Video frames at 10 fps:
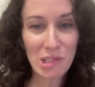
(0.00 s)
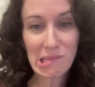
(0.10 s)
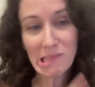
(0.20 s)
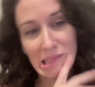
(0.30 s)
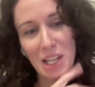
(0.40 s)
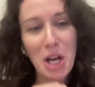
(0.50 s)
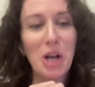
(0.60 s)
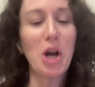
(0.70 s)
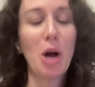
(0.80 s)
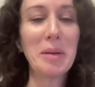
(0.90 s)
Which is
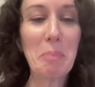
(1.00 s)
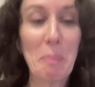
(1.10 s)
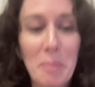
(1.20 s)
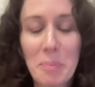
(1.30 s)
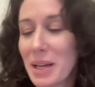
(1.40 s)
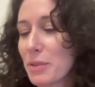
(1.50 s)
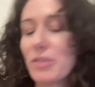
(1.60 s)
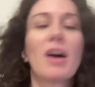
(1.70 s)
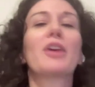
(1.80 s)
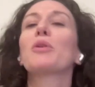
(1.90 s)
a common
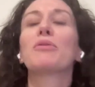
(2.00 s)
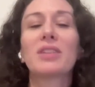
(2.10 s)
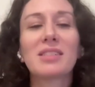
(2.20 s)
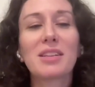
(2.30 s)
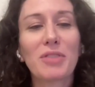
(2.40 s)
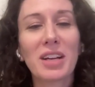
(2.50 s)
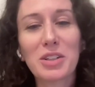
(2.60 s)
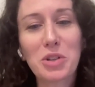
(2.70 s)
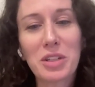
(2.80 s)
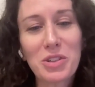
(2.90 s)
flaw, no offense to the
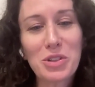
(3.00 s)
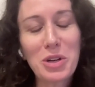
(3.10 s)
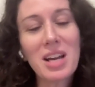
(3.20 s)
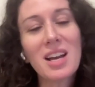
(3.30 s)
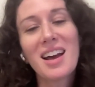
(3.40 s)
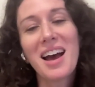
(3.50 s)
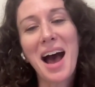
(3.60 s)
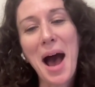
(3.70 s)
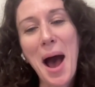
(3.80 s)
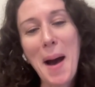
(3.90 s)
financial industry.
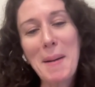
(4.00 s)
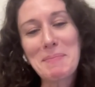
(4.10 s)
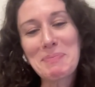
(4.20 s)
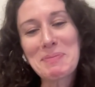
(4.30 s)
I'm